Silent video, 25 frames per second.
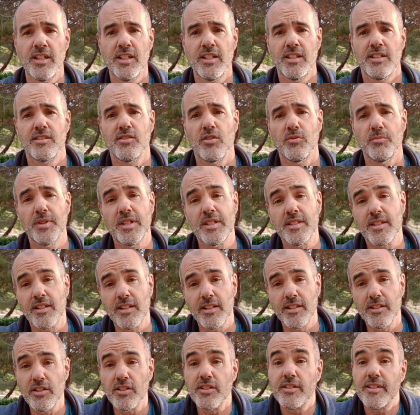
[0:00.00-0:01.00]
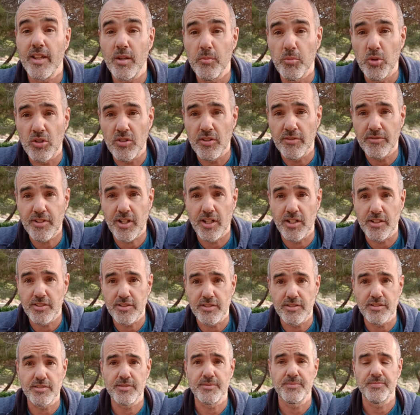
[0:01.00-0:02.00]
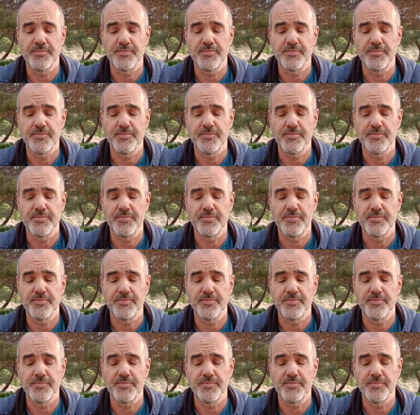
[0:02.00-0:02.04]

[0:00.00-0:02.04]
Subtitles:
So basically the table of content.